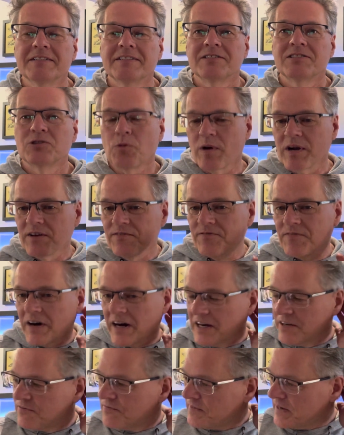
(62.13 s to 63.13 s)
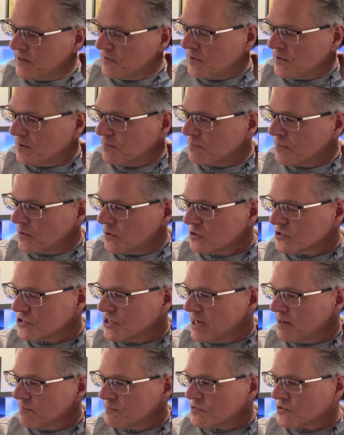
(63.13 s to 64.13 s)
25 favorite Pearl
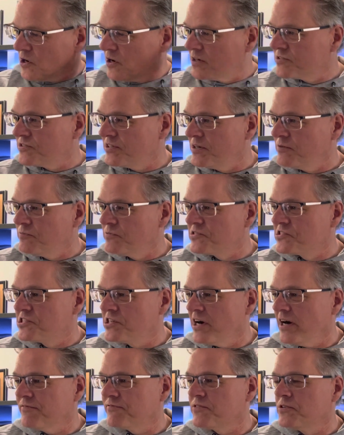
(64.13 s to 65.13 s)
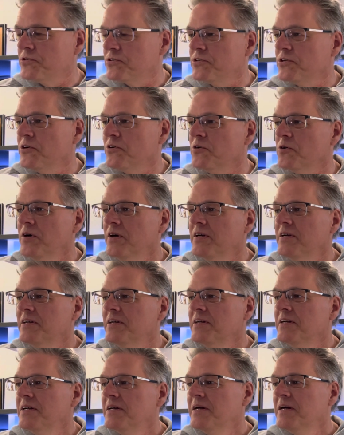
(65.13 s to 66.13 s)
Jam songs, and it was tough to do.
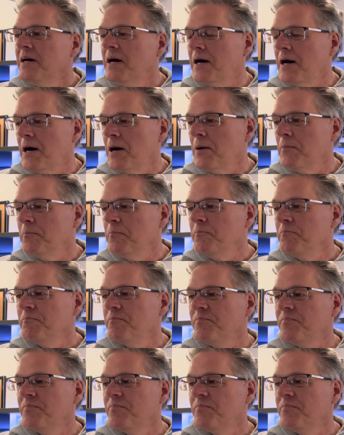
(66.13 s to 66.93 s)
But